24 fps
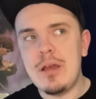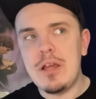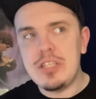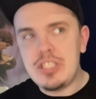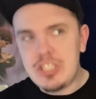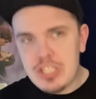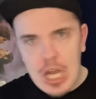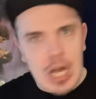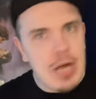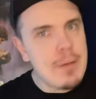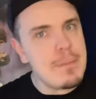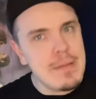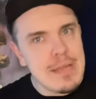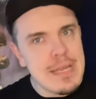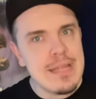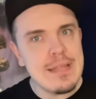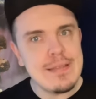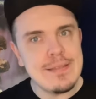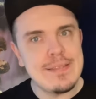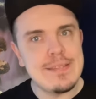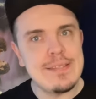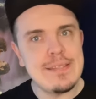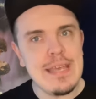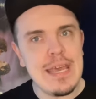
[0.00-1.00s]

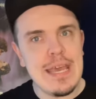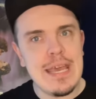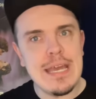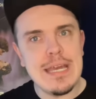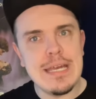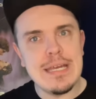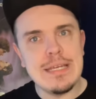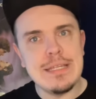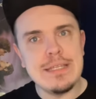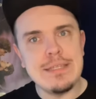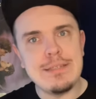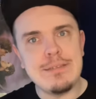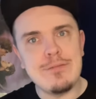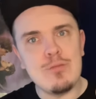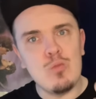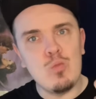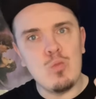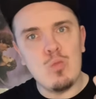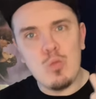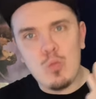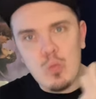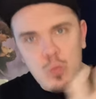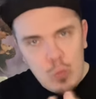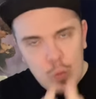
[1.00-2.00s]
dominance and
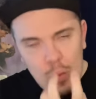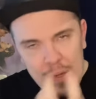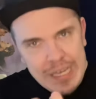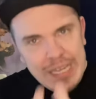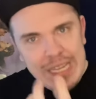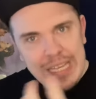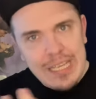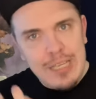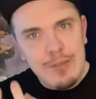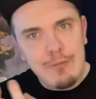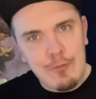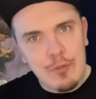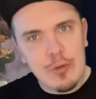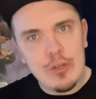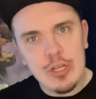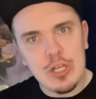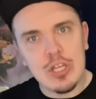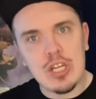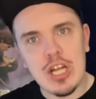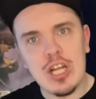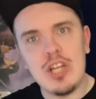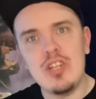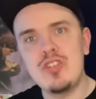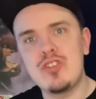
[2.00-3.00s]
winning for your
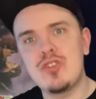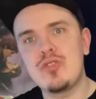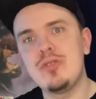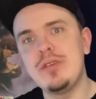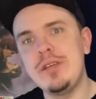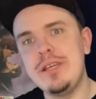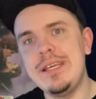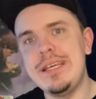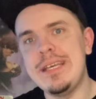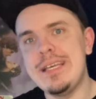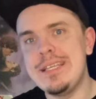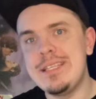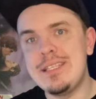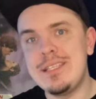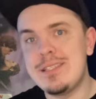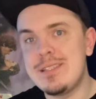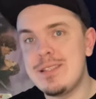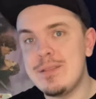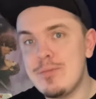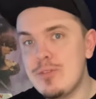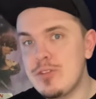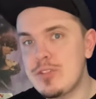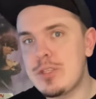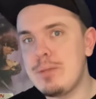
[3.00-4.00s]
country is
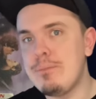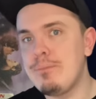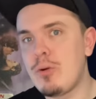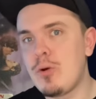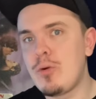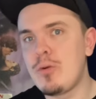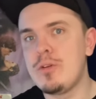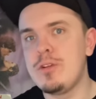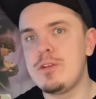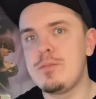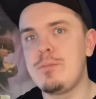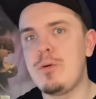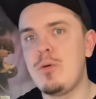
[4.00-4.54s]
the most important.